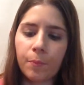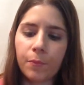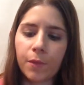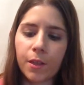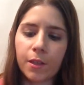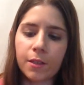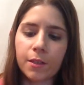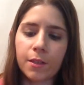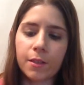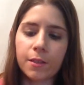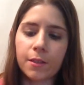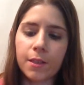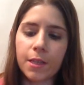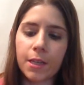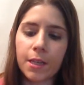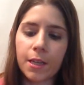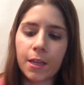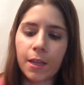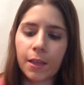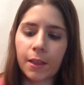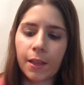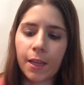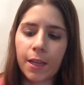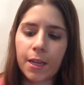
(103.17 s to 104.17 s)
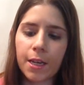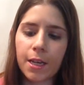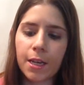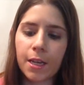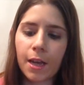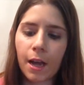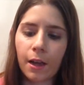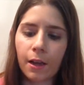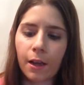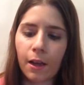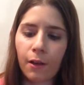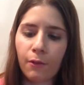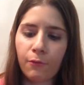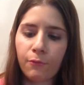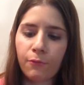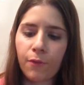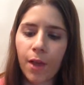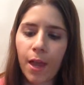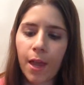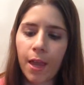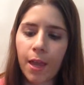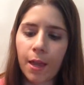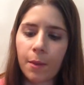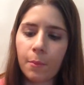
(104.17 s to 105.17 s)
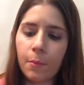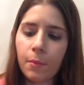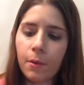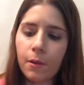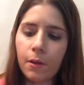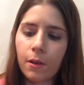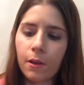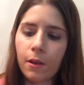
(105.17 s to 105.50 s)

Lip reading: This is the Lady Gaga Fame.